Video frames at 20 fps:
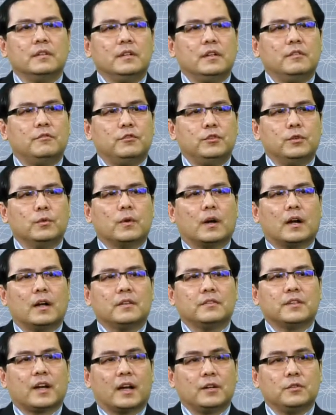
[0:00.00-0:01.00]
if you are
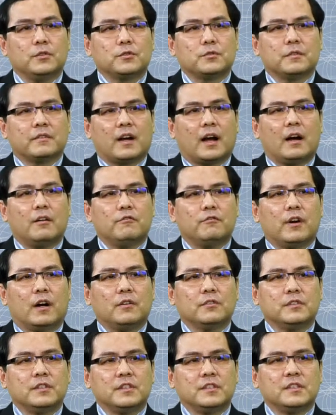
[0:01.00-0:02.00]
diagnosed with heart
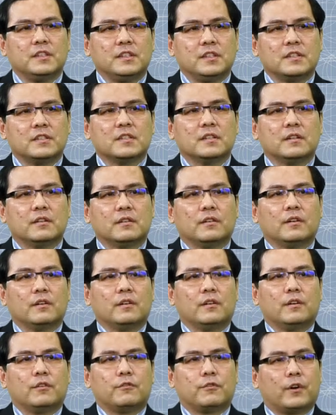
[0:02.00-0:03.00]
valve disease.
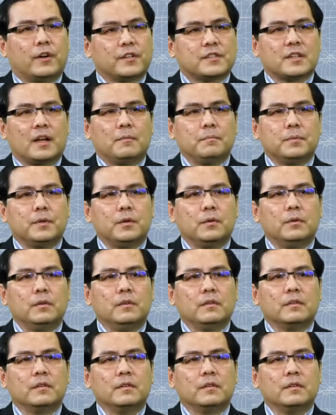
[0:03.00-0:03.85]
For example,